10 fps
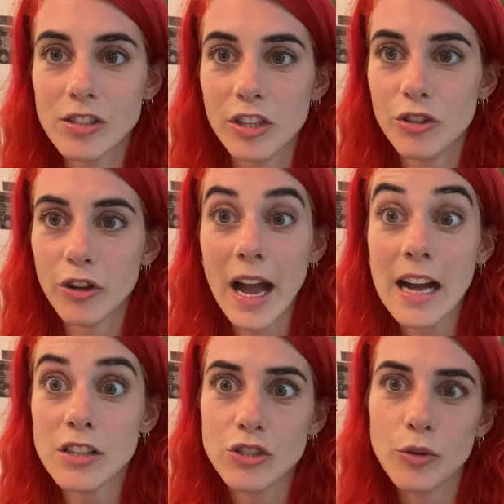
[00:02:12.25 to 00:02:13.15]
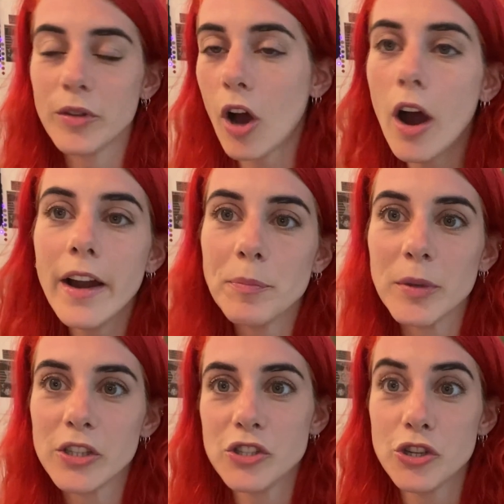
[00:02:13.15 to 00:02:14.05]
has to do with art
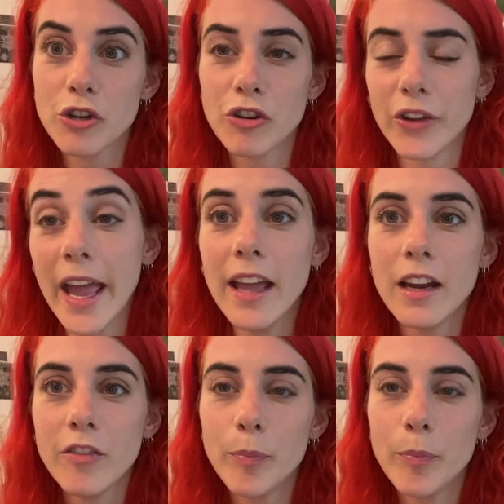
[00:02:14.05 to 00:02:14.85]
because you're creative,